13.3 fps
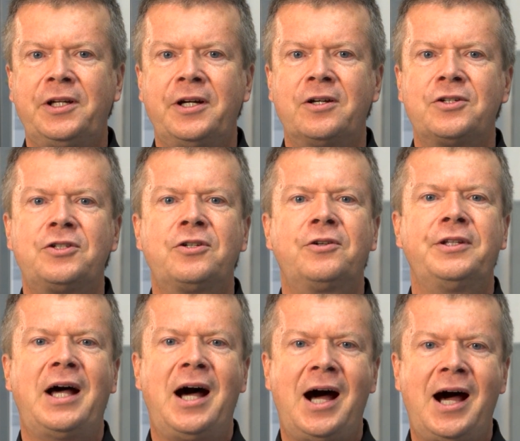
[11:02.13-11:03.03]
clears
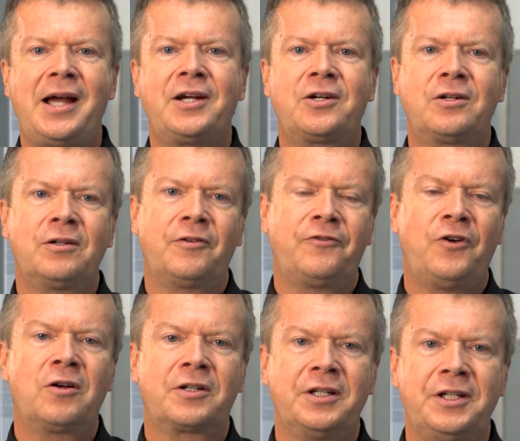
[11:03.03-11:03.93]
during the high current
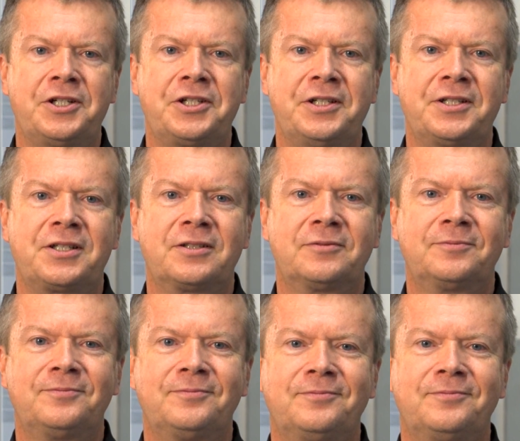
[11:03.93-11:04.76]
fault conditions.